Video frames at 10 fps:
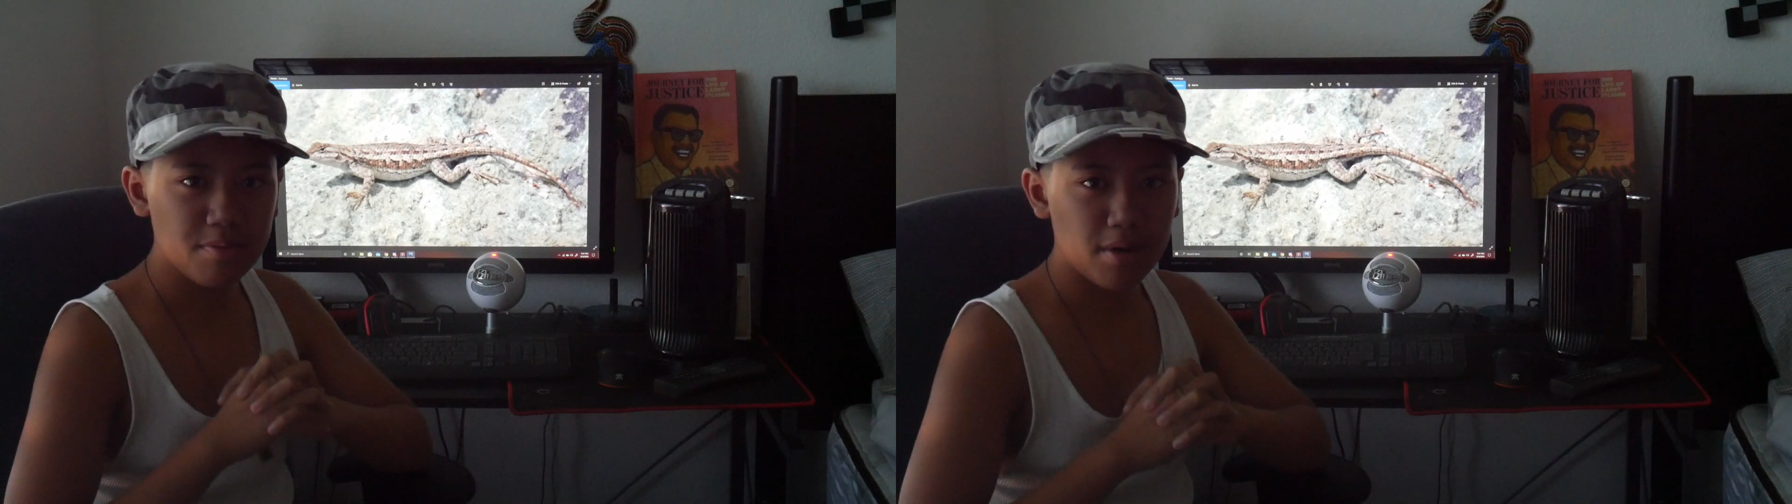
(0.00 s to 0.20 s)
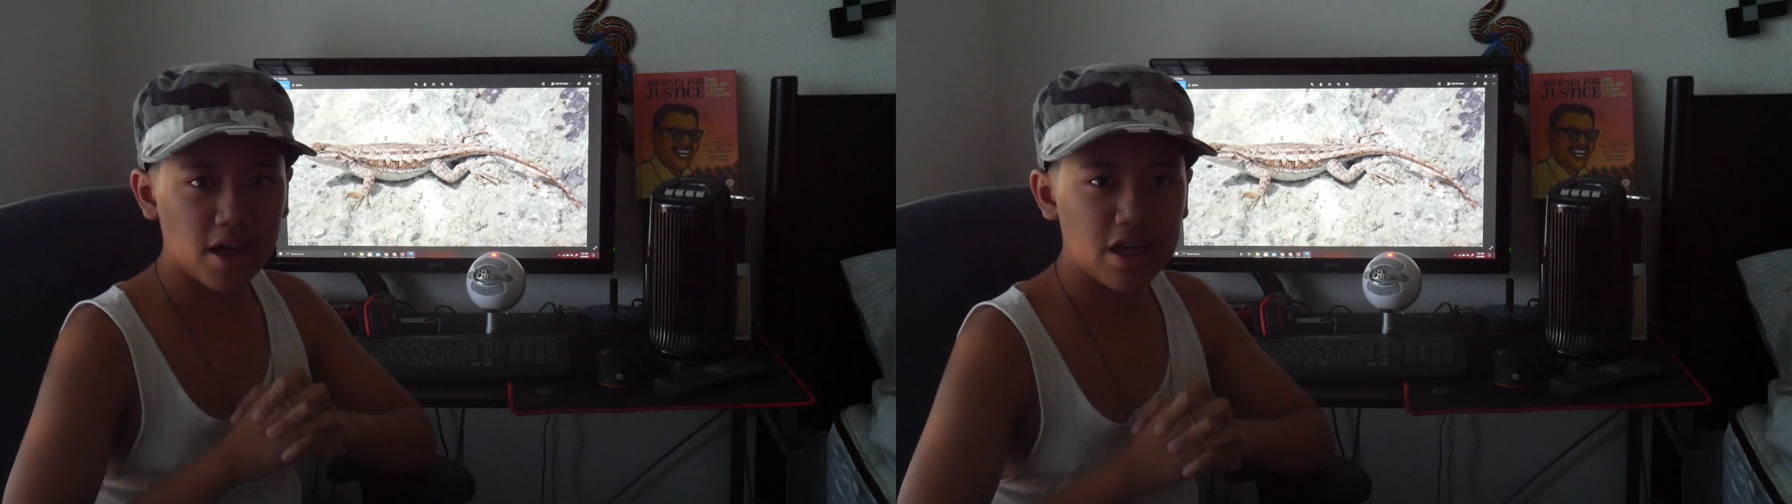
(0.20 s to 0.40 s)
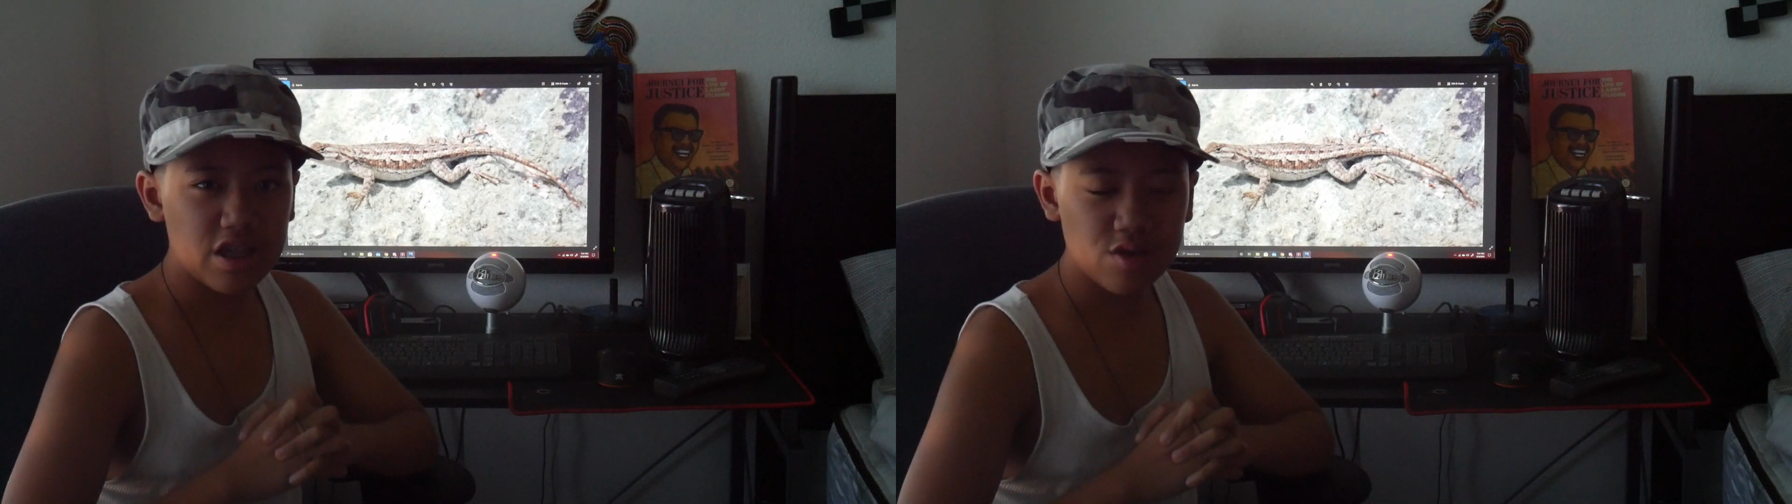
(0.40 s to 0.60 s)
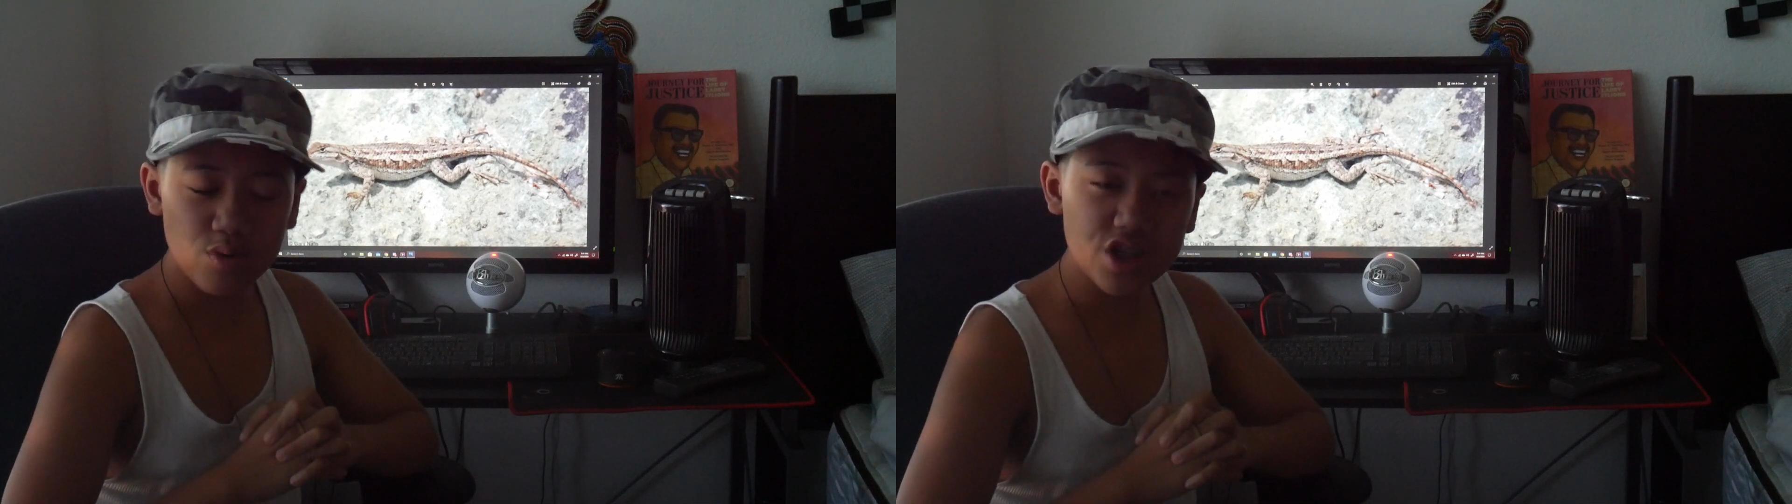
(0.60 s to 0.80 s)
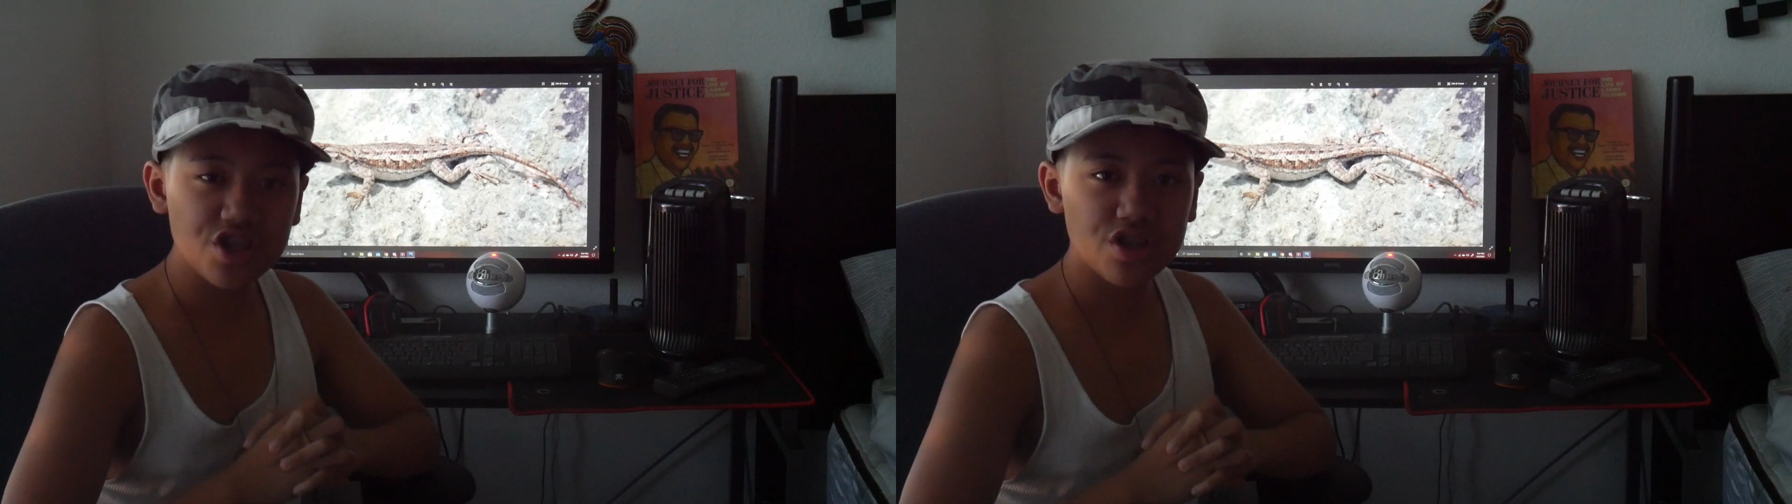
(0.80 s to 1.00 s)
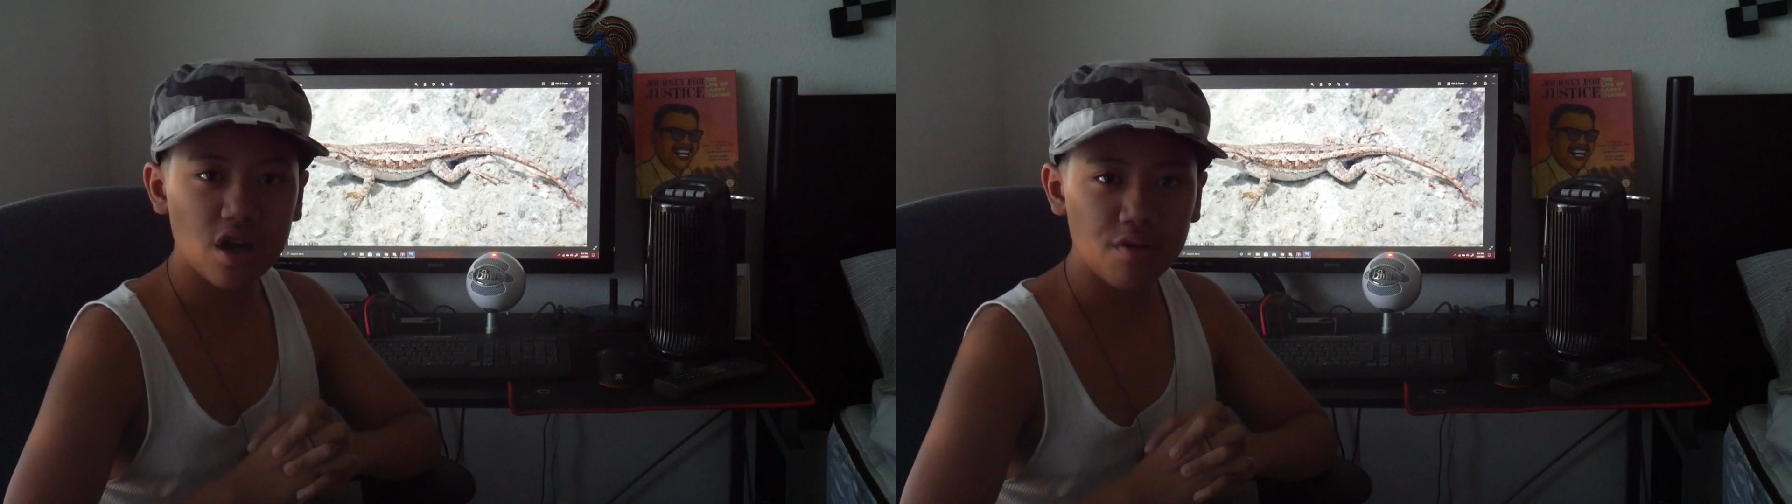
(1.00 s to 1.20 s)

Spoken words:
my switch